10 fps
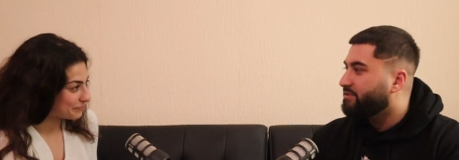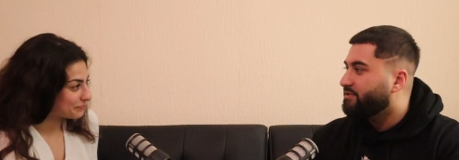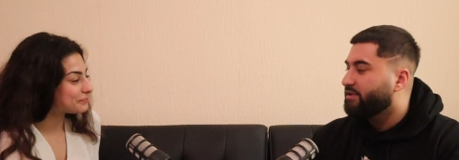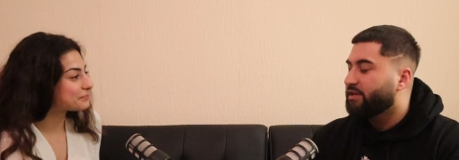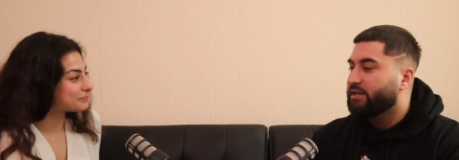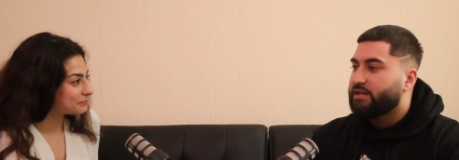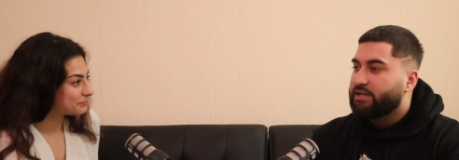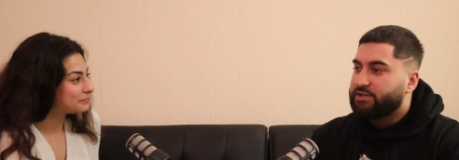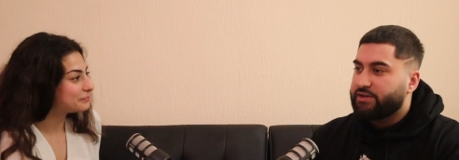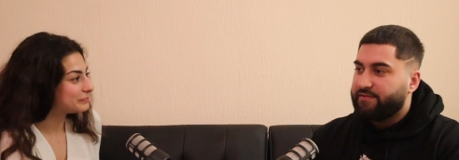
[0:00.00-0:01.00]
Speaker 1: Five, 2 mm -hmm.
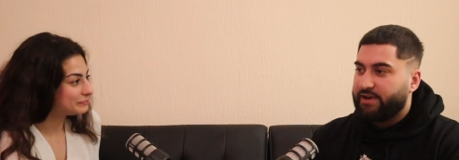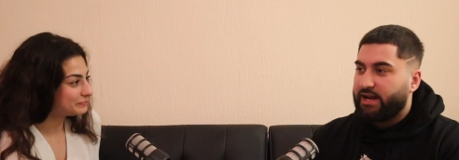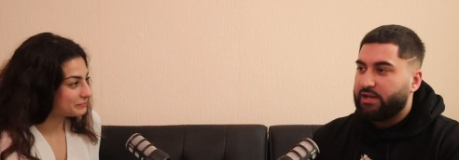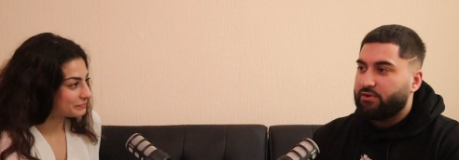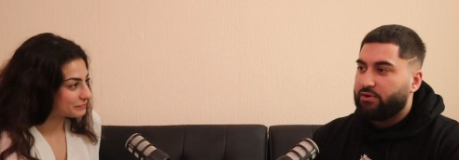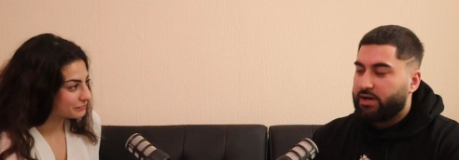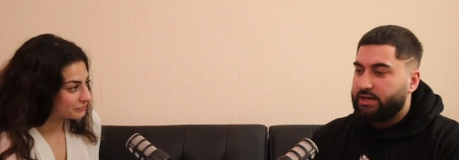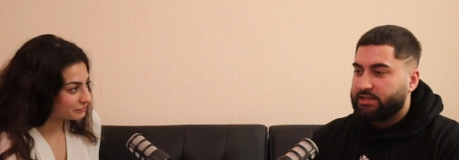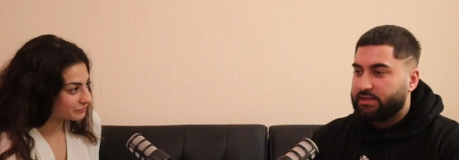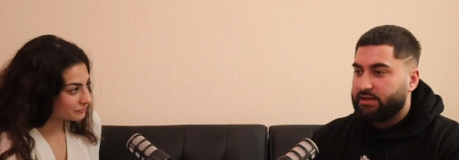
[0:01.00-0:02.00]
Do you feel like your
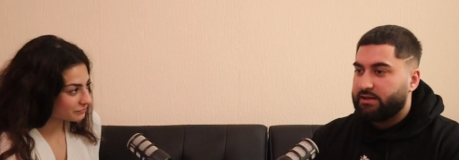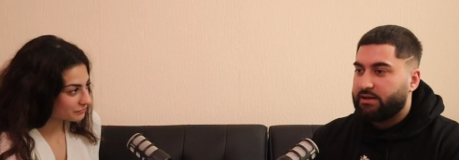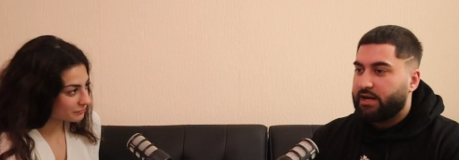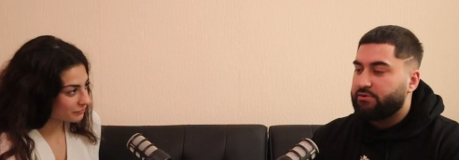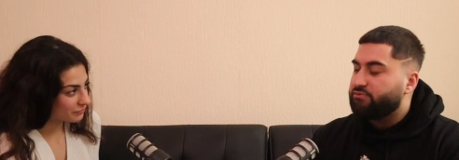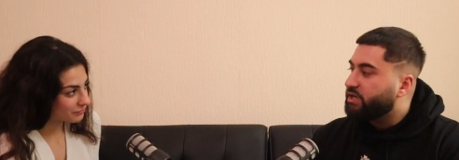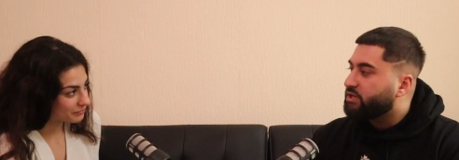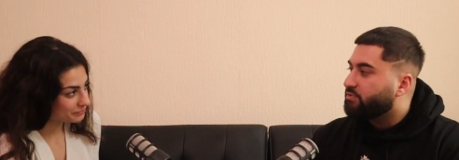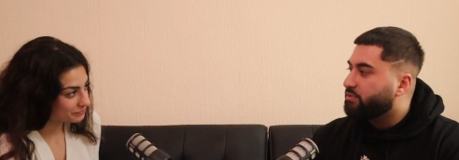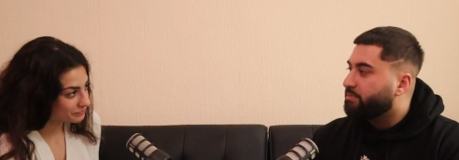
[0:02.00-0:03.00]
height and and
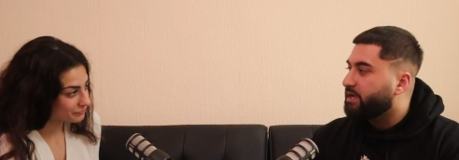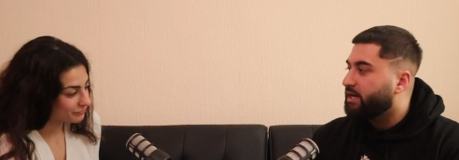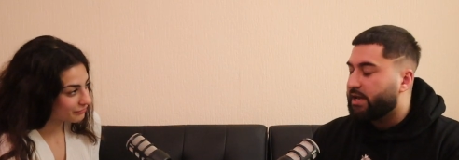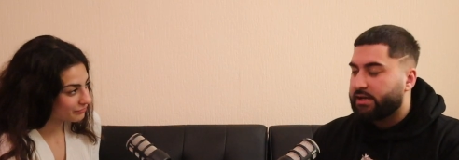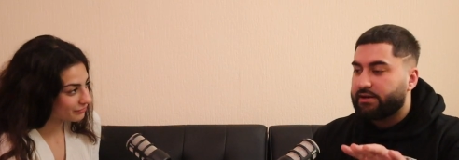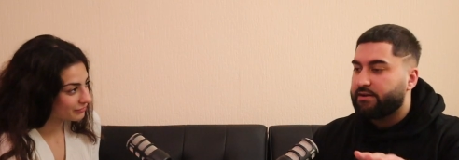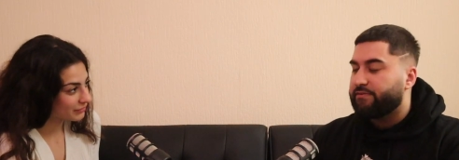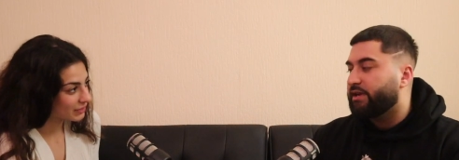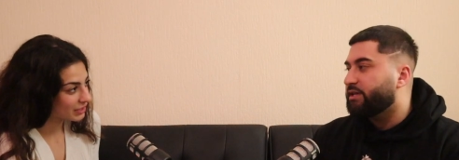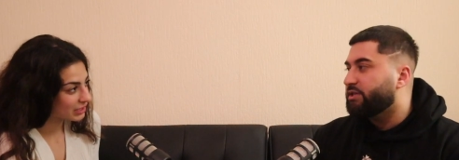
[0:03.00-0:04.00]
reach would be like an
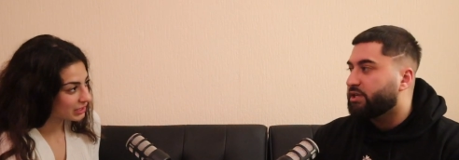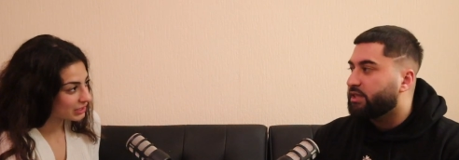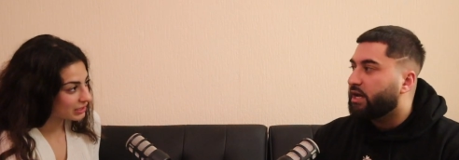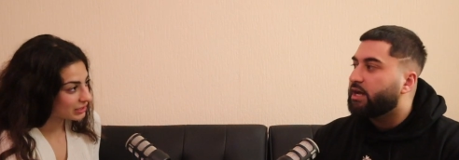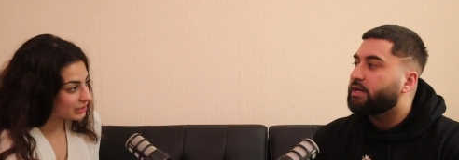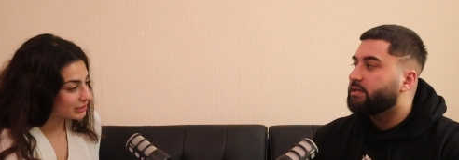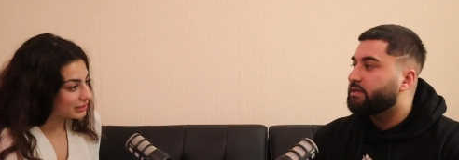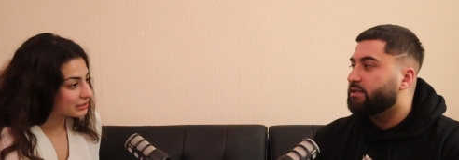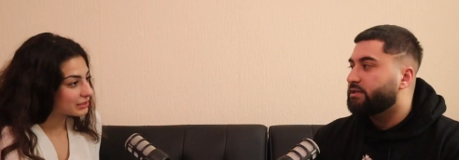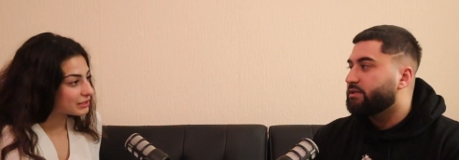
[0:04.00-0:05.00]
advantage in that
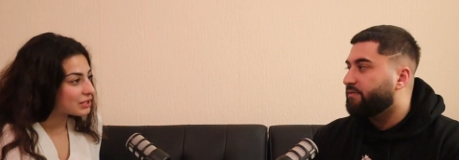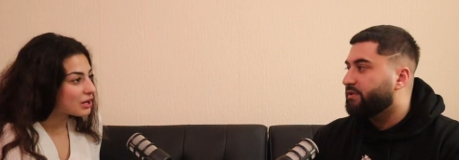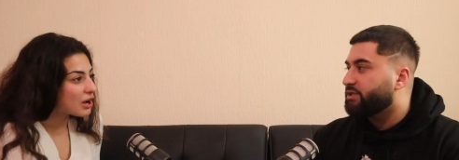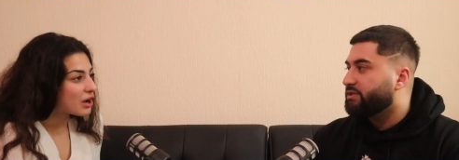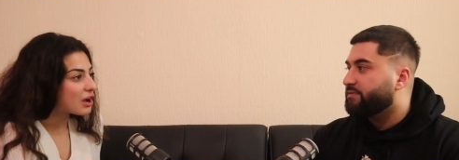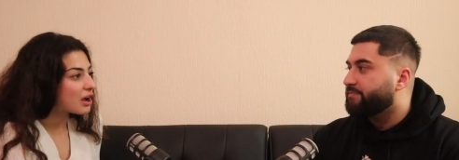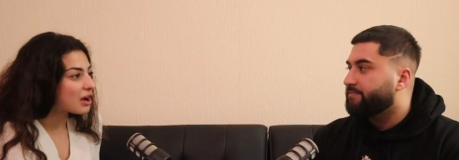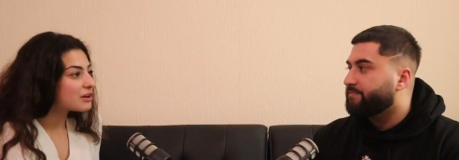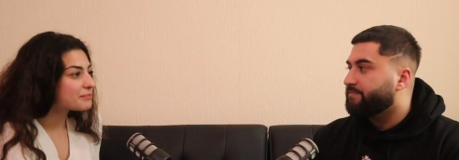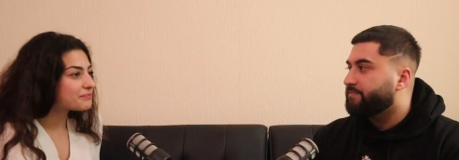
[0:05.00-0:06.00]
division?
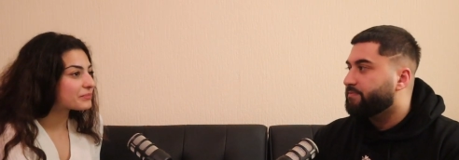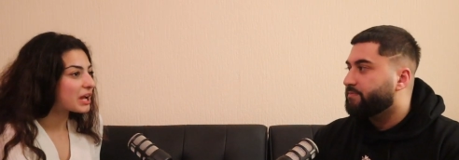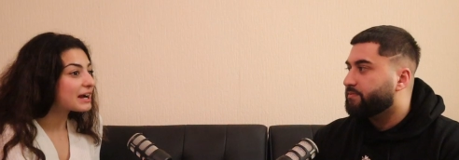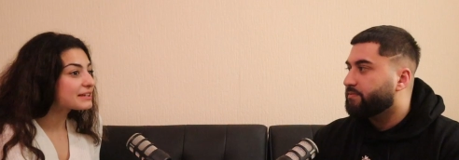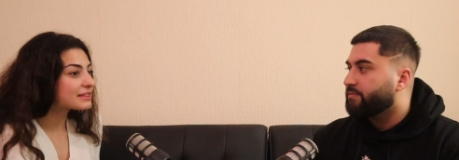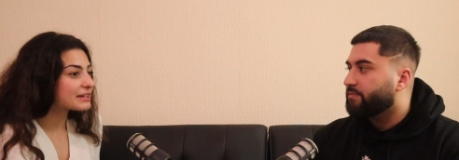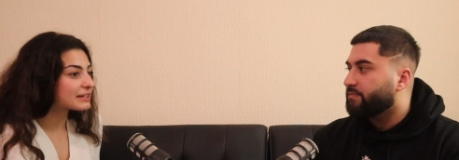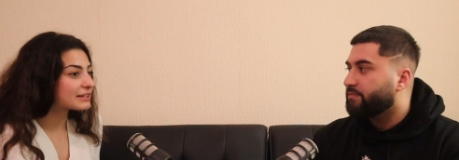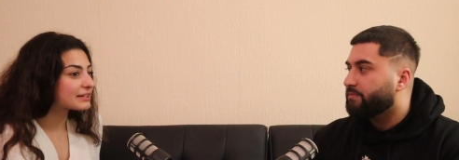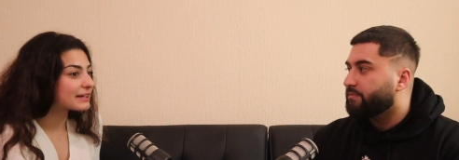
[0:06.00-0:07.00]
Speaker 2: Um, I
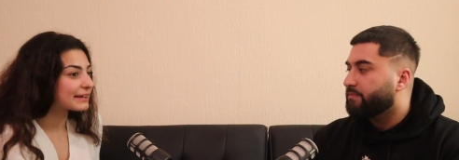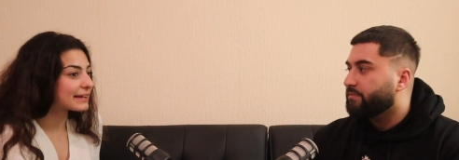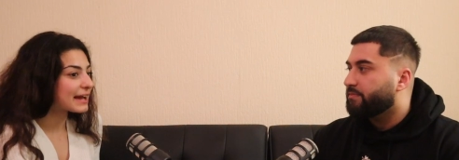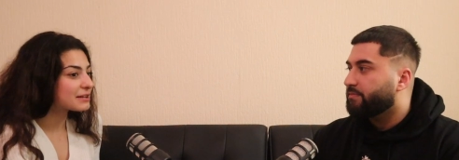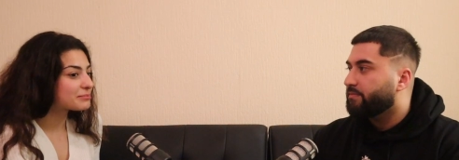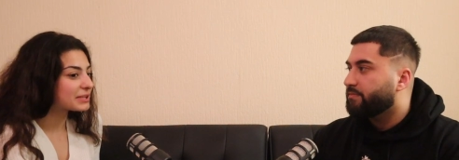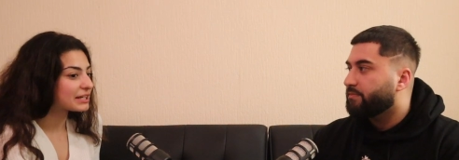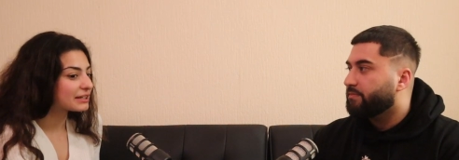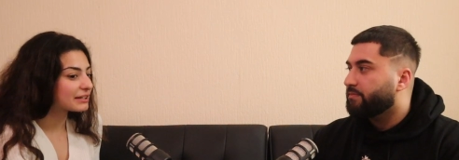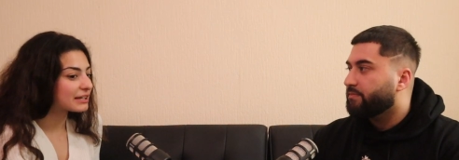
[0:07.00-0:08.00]
think it can
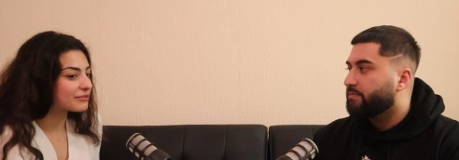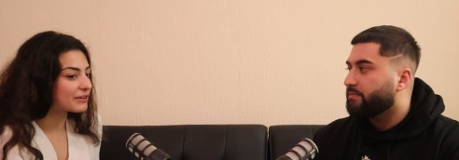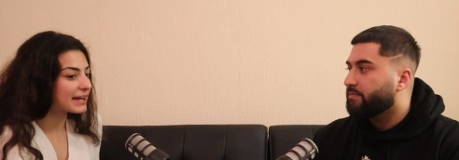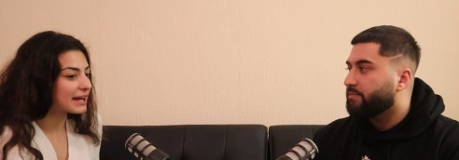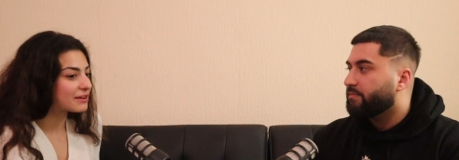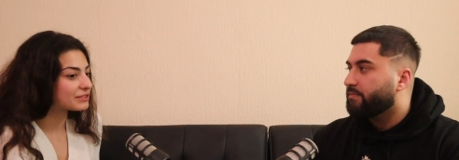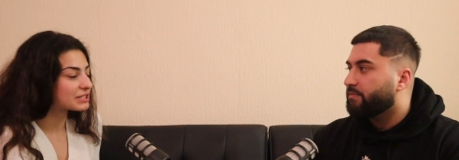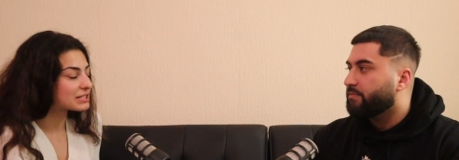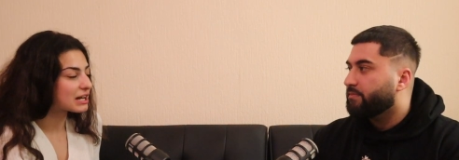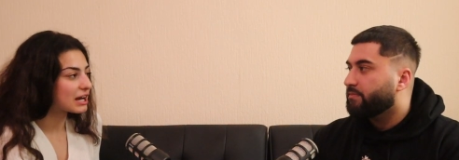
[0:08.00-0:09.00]
be if I have
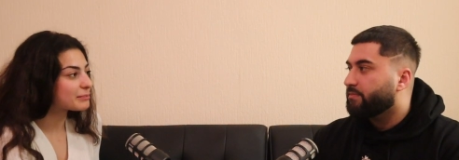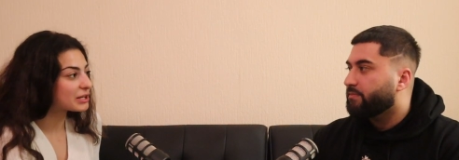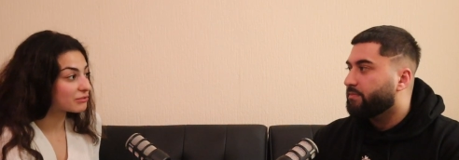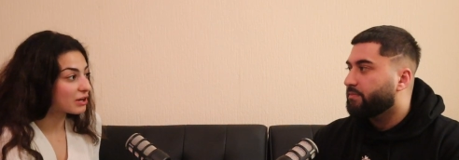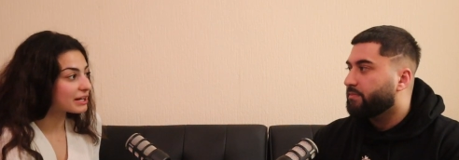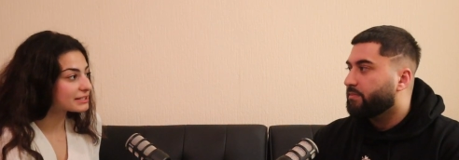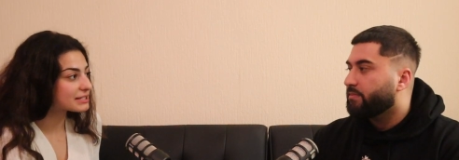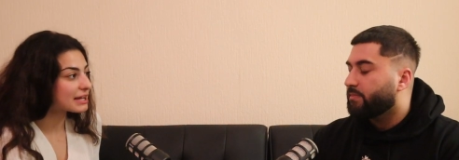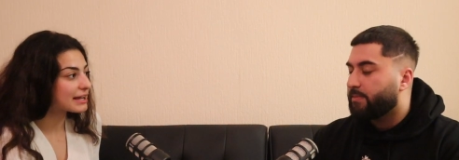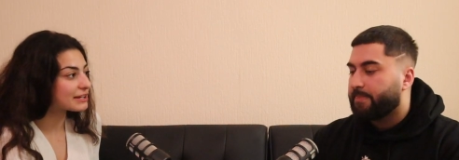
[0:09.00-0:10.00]
the timing
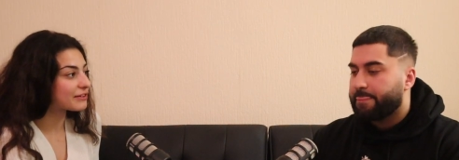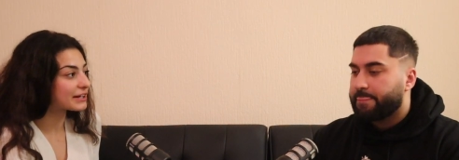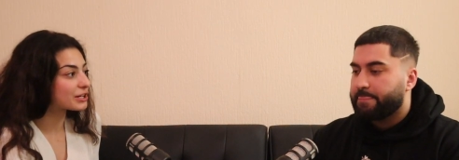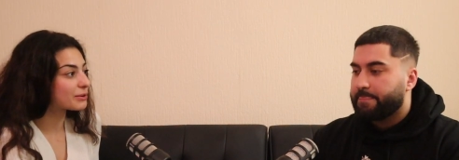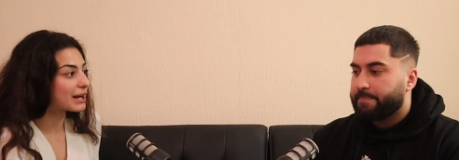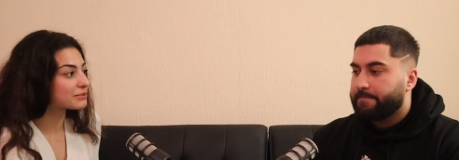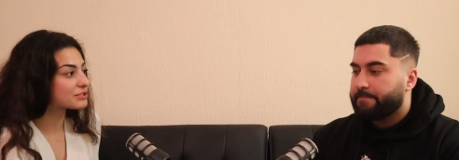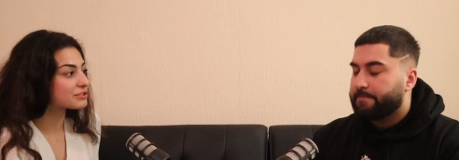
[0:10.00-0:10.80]
right and if I know how